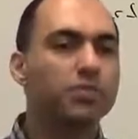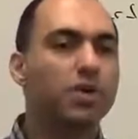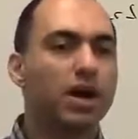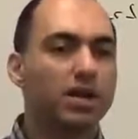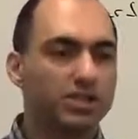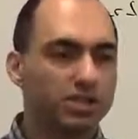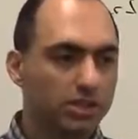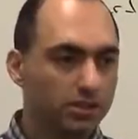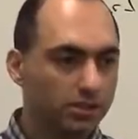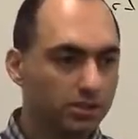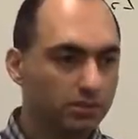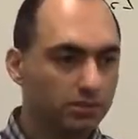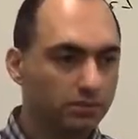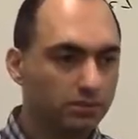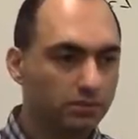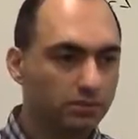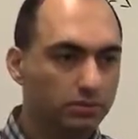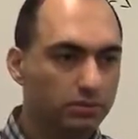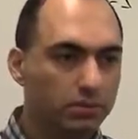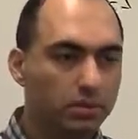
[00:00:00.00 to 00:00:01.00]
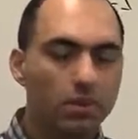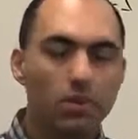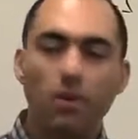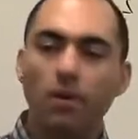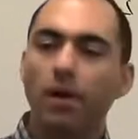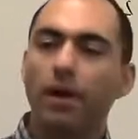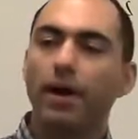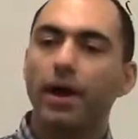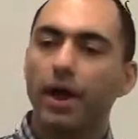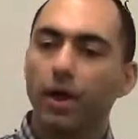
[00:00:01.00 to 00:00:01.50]
project.
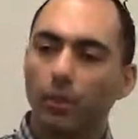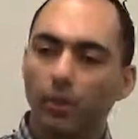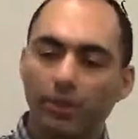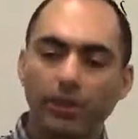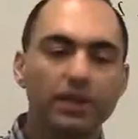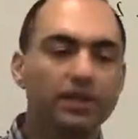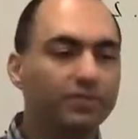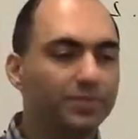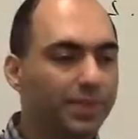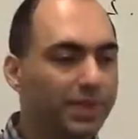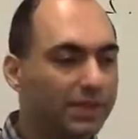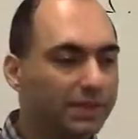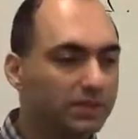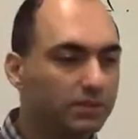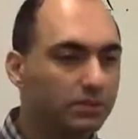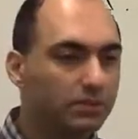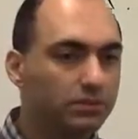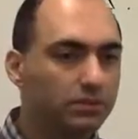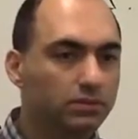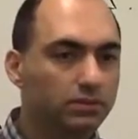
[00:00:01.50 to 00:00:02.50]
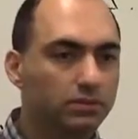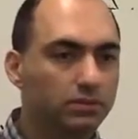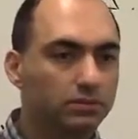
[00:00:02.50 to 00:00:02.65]
I will have been